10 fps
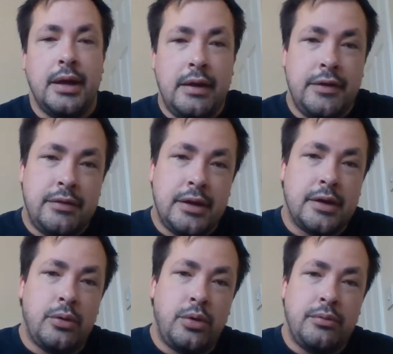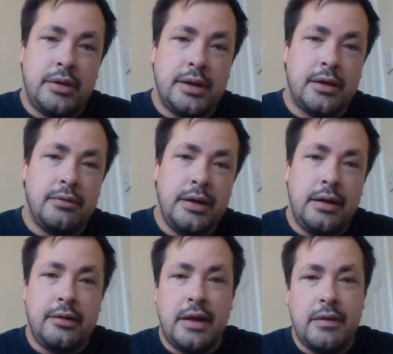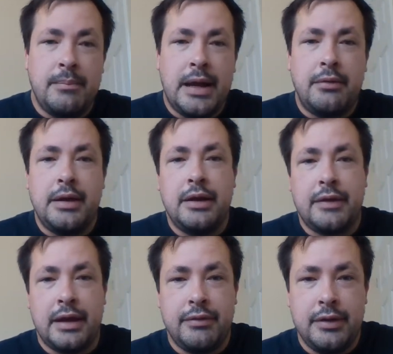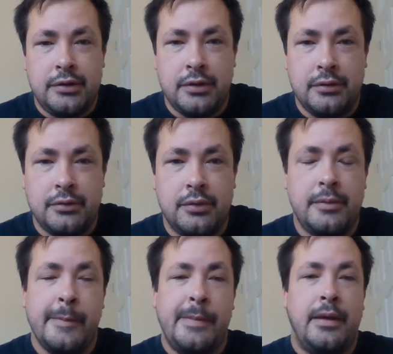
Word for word: Even if they go on with their careers, never marry, never have any children,